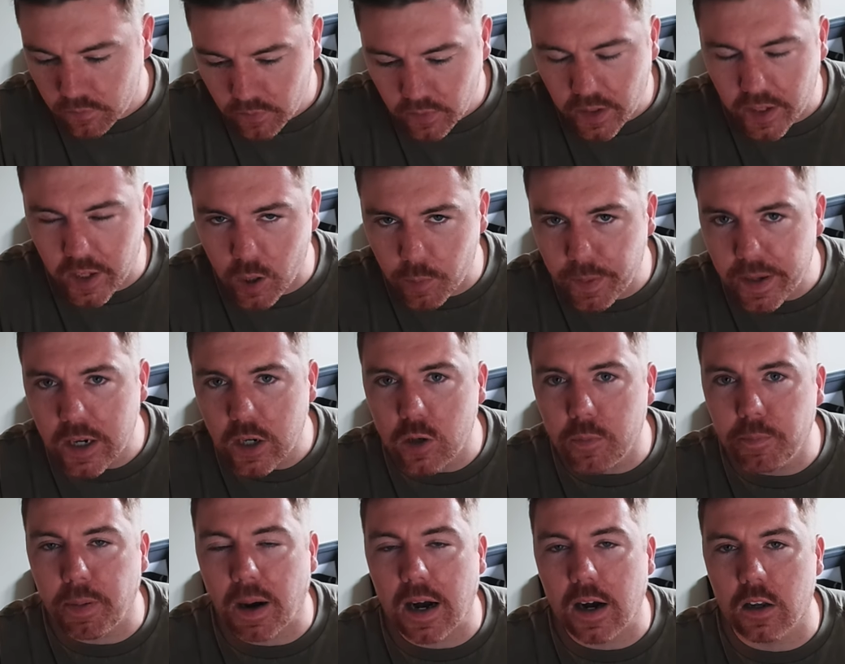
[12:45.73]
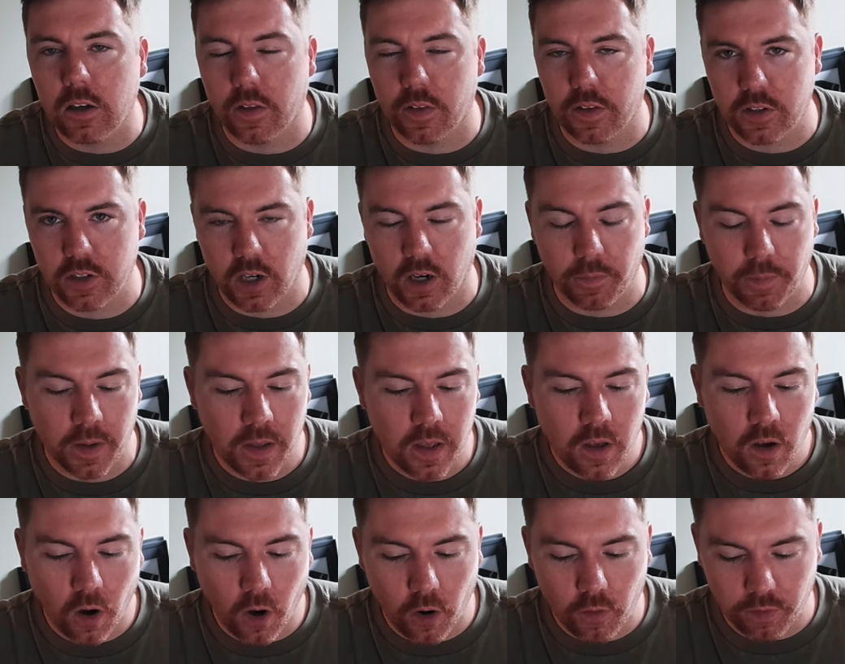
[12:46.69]
It'll be a good battle at the top.
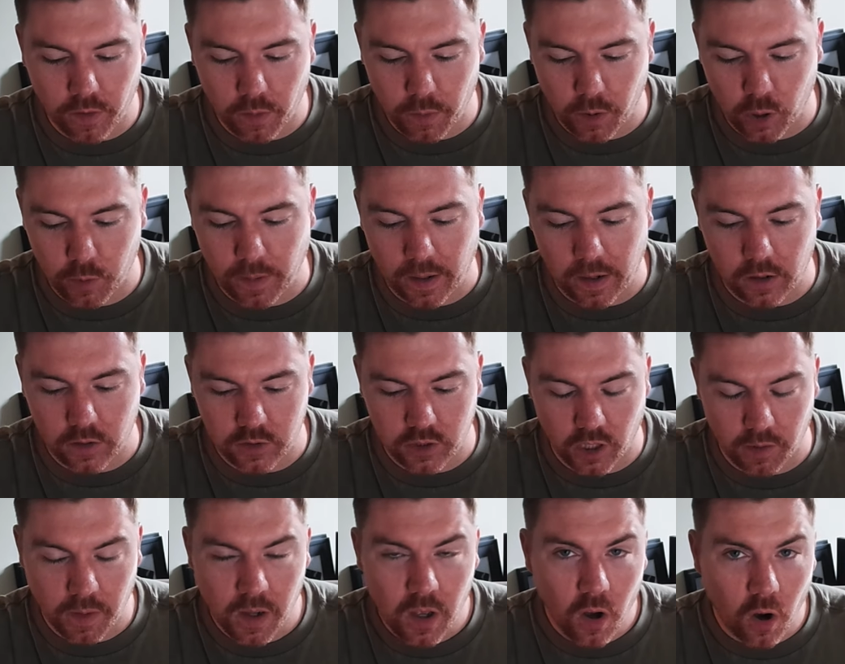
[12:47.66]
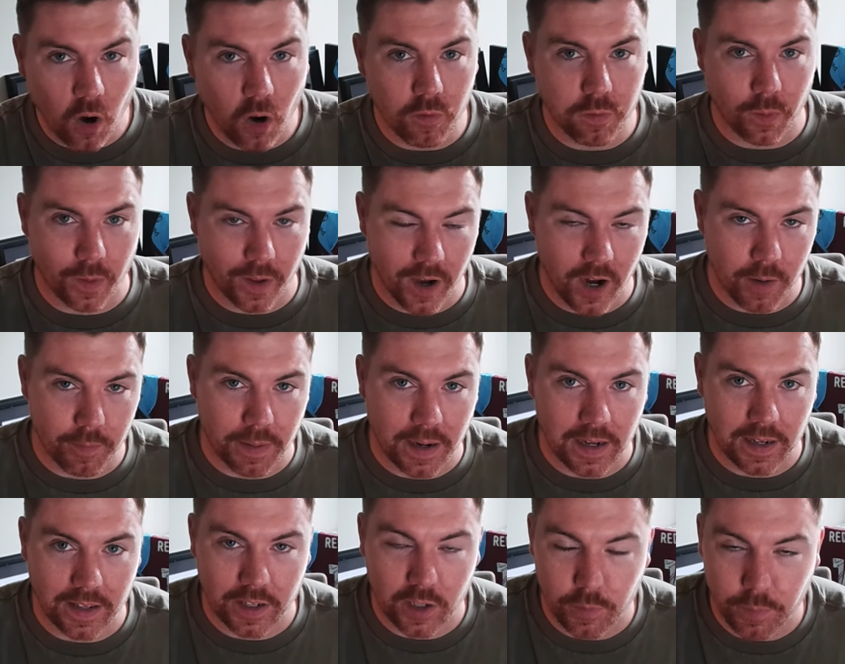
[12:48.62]
Hopefully we'll come out on top. Hopefully we are
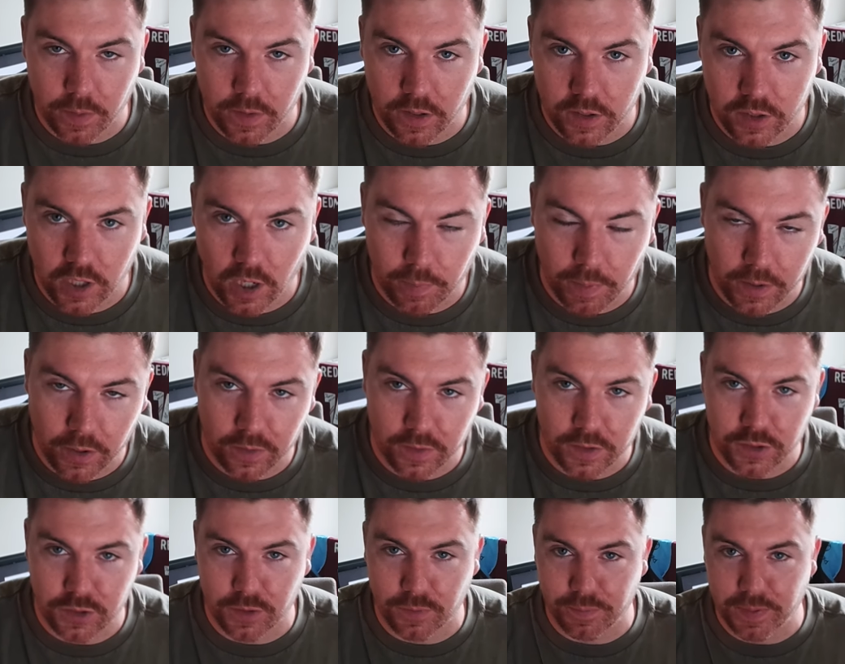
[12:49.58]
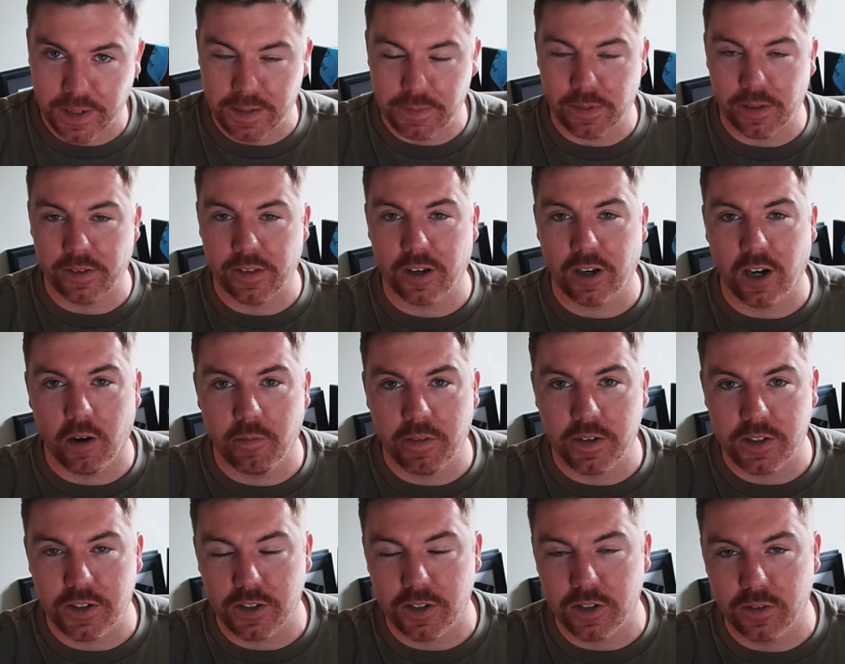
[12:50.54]
battling up at the top. I know there's some people in the
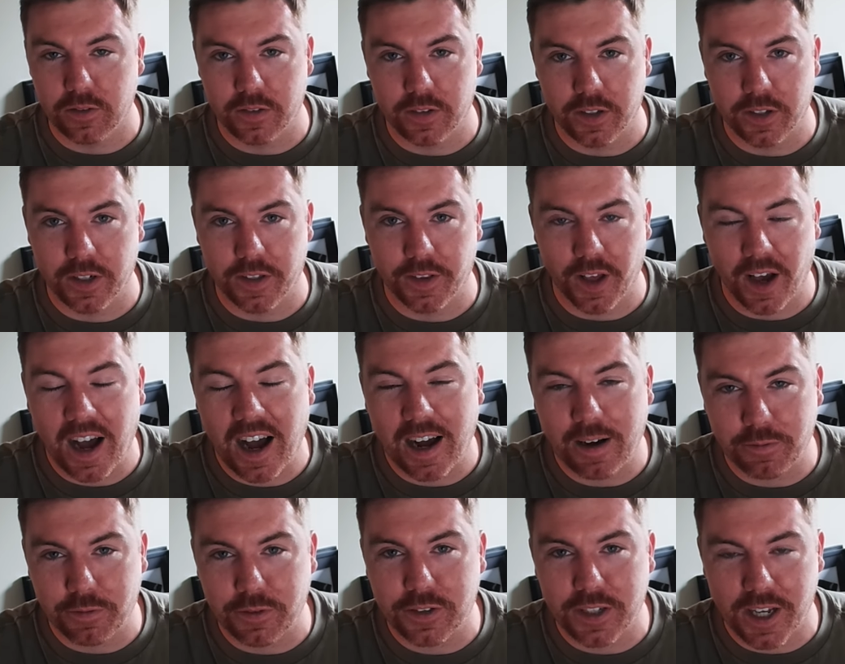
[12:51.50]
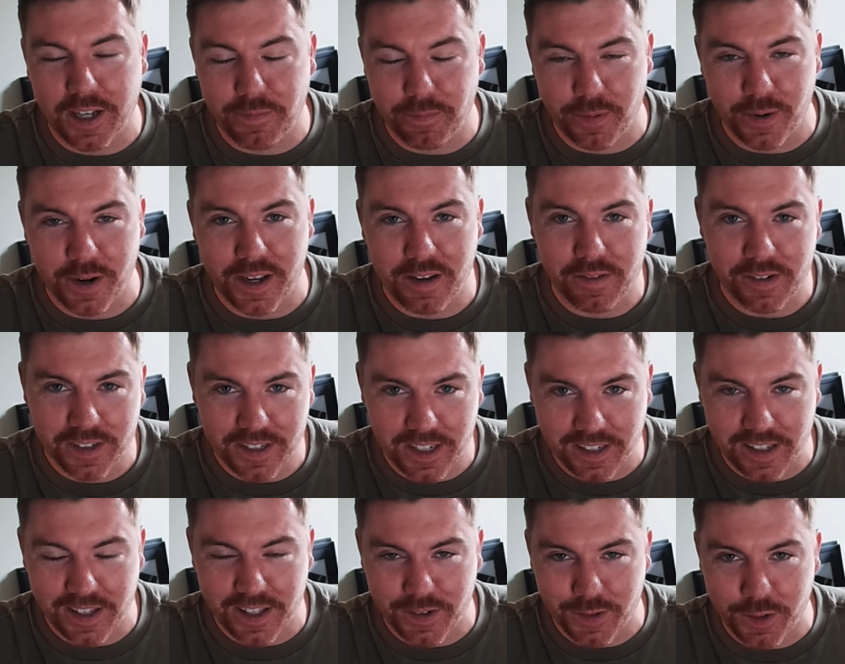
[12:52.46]
comments that have said previously
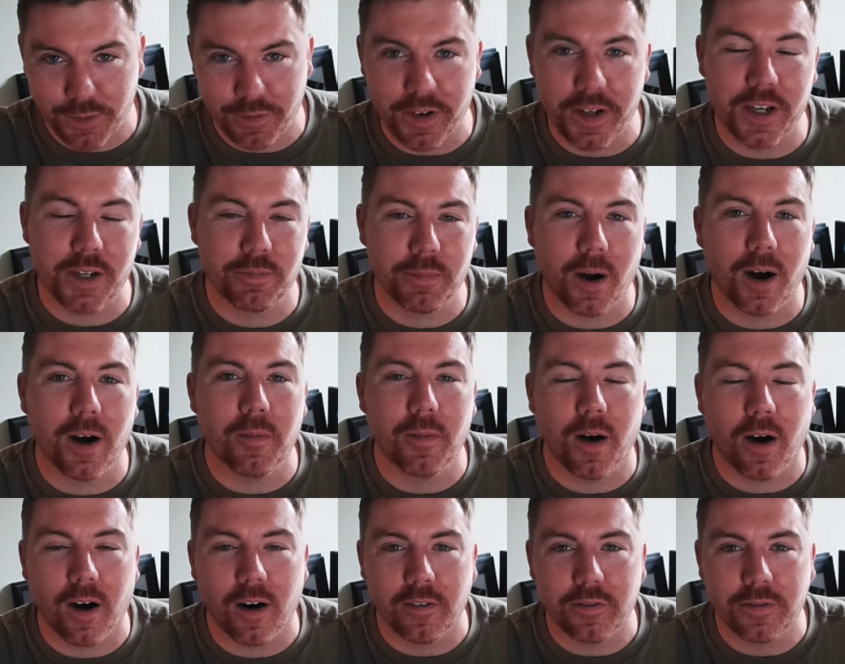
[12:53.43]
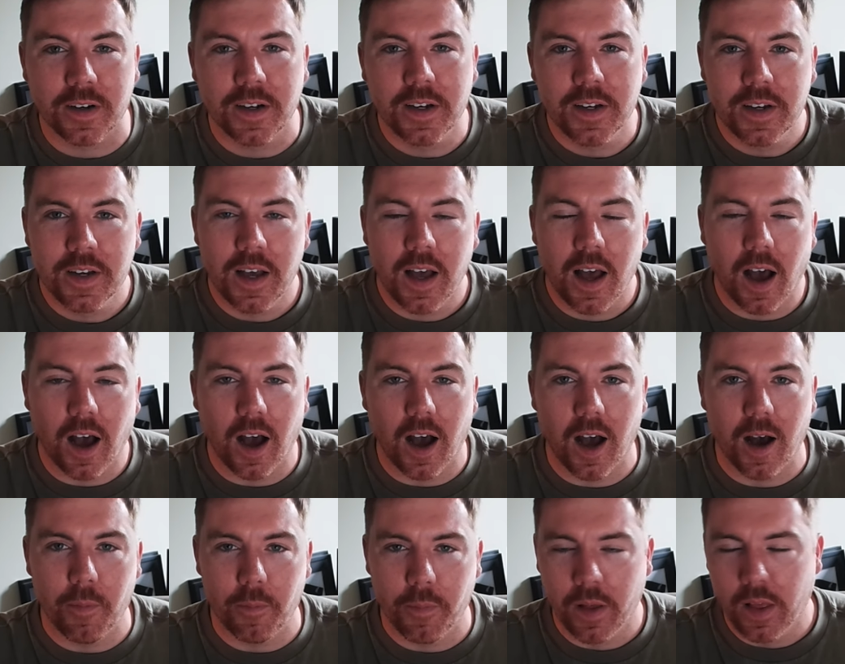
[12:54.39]
they think we'll finish bottom half.
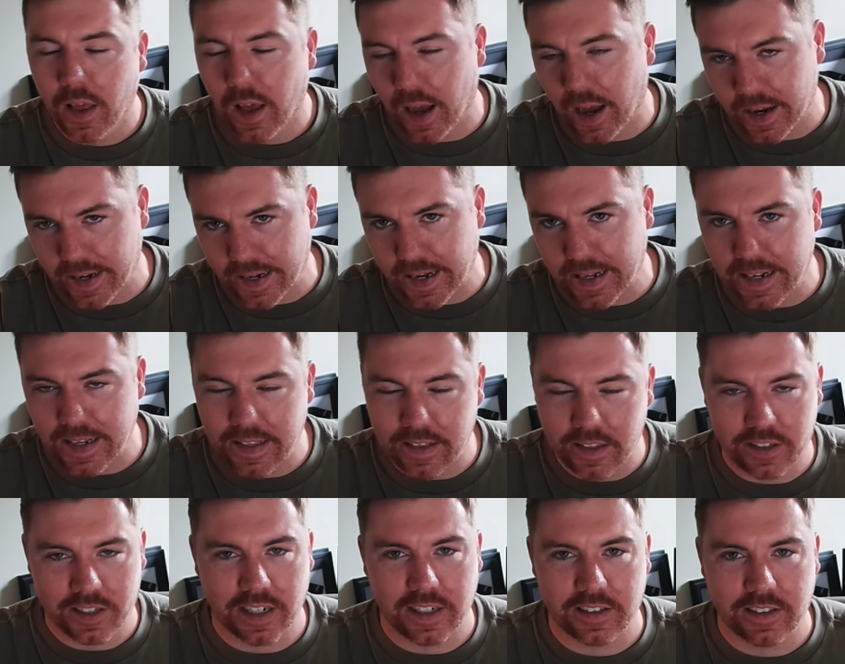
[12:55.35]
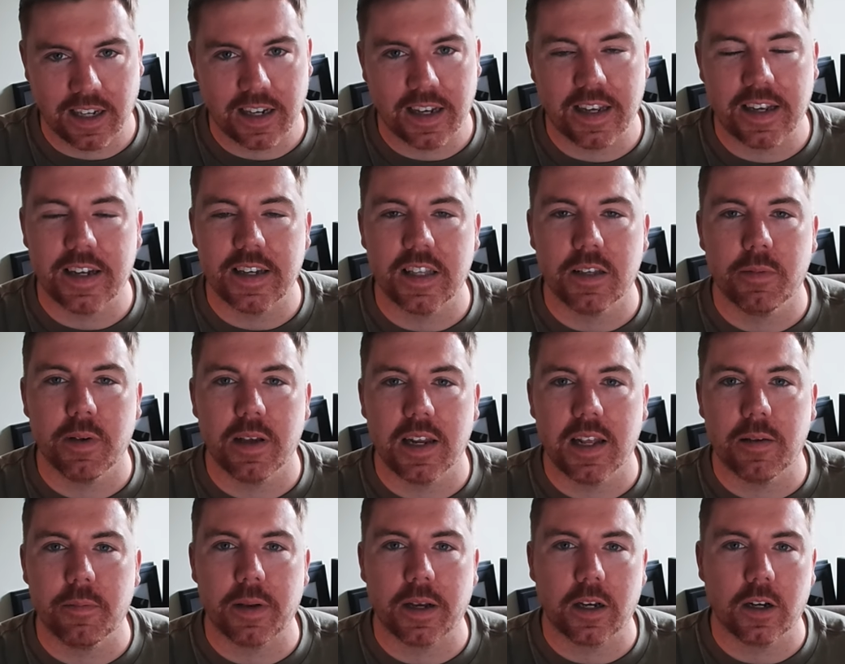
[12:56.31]
I get it. There's anxiety at the
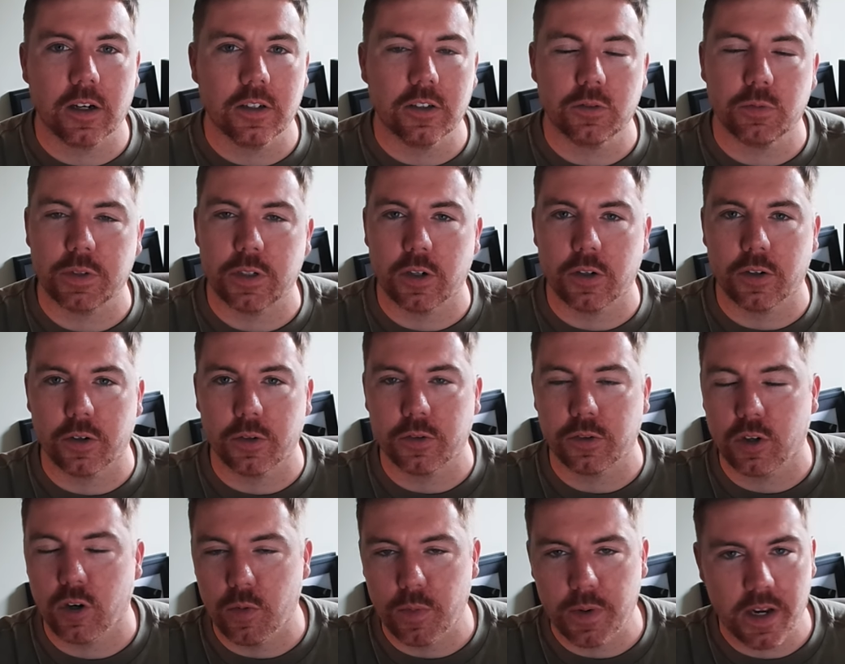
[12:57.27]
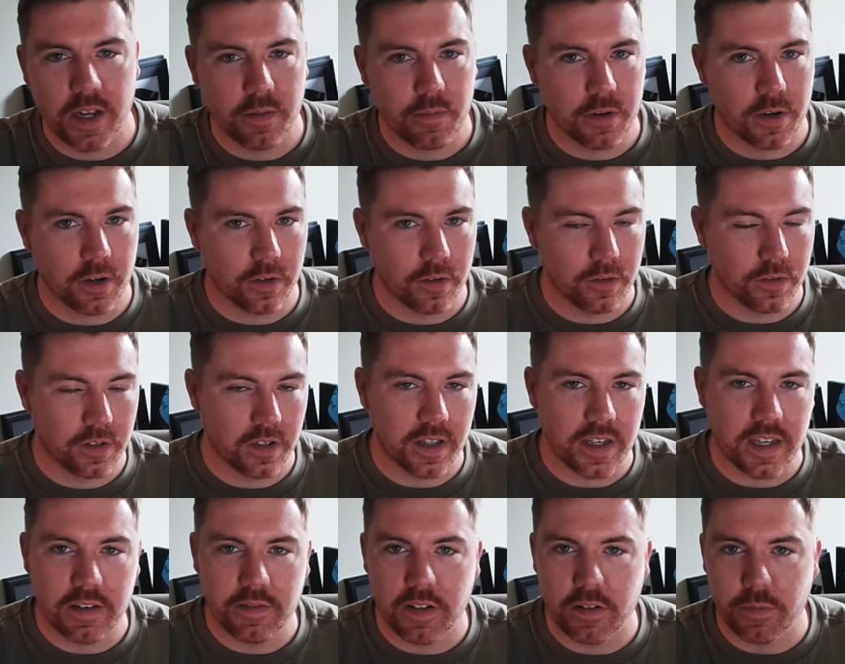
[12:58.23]
minute because we don't know who's coming in. We don't know who's
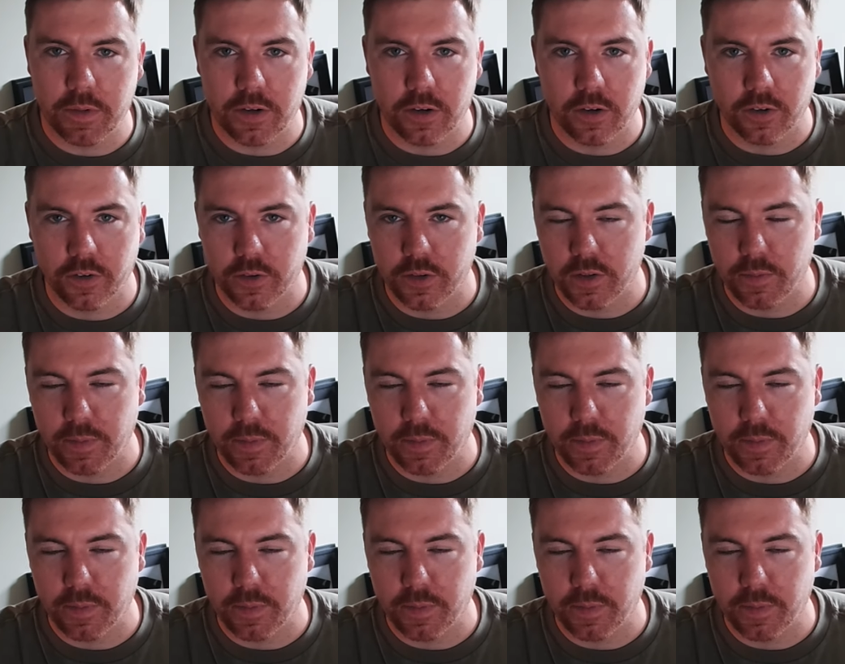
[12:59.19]
leaving. We don't know who the